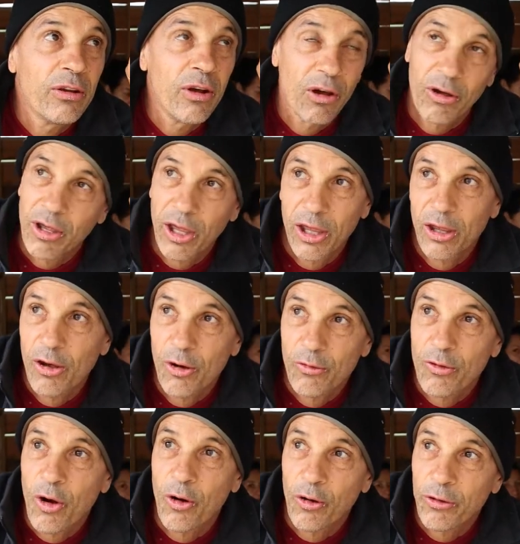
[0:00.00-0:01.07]
okay, of
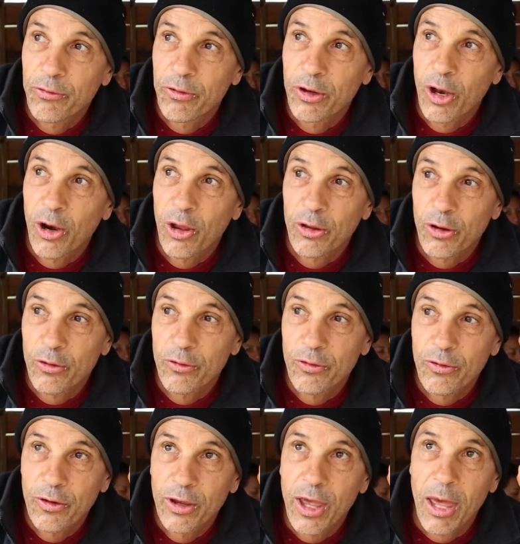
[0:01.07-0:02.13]
course with a lot
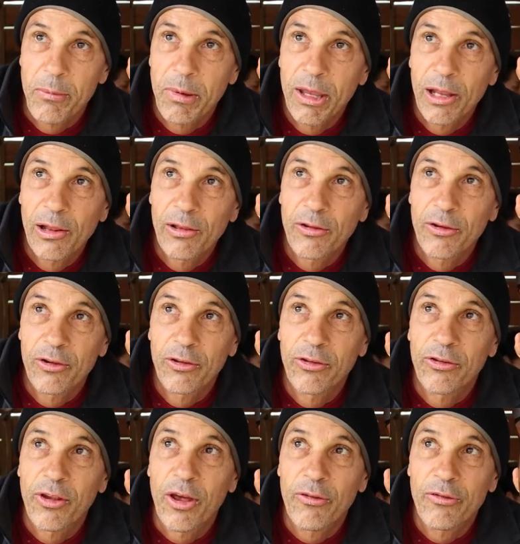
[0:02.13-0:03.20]
of chemicals and
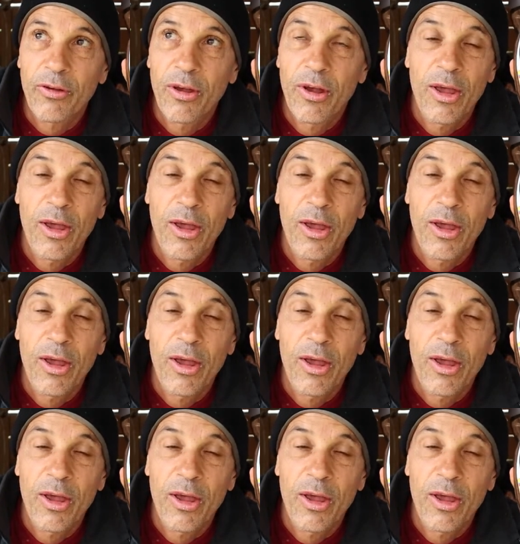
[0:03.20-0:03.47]
stuff,